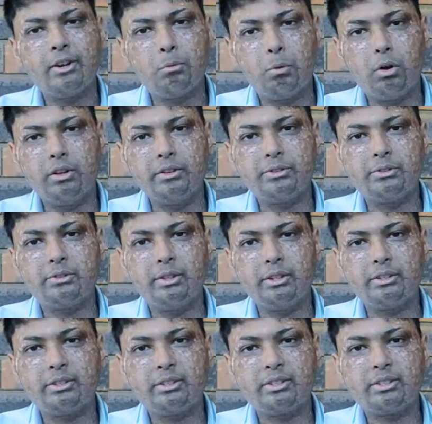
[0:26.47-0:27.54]
was
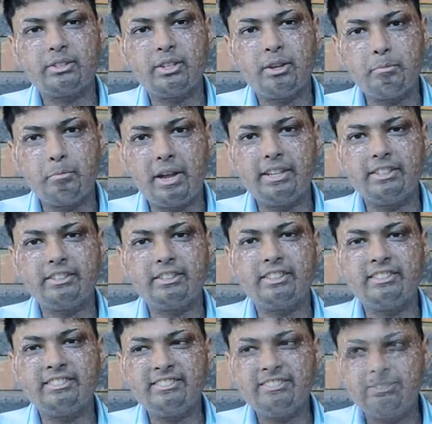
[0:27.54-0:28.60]
this
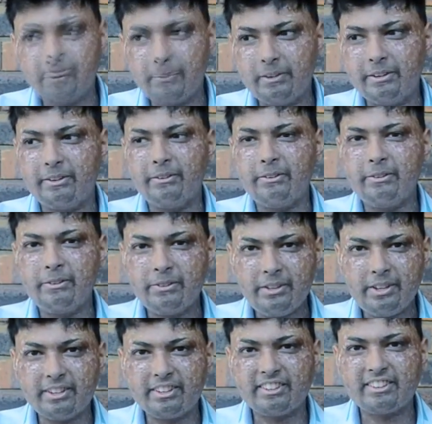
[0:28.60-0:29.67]
amazing little
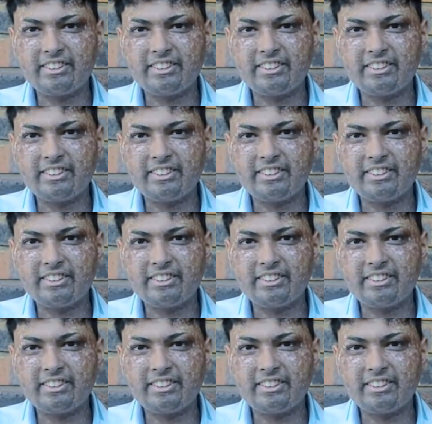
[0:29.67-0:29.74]
thing.